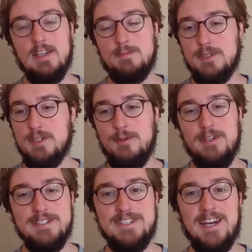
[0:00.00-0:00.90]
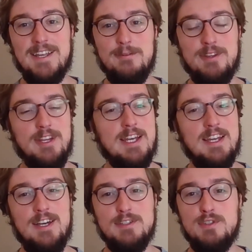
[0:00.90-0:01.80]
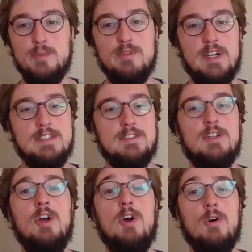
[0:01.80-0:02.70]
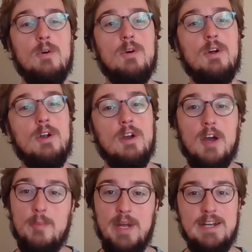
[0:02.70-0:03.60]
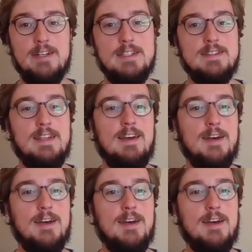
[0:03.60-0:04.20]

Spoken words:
especially when they're talking with like a supervisor or a parent.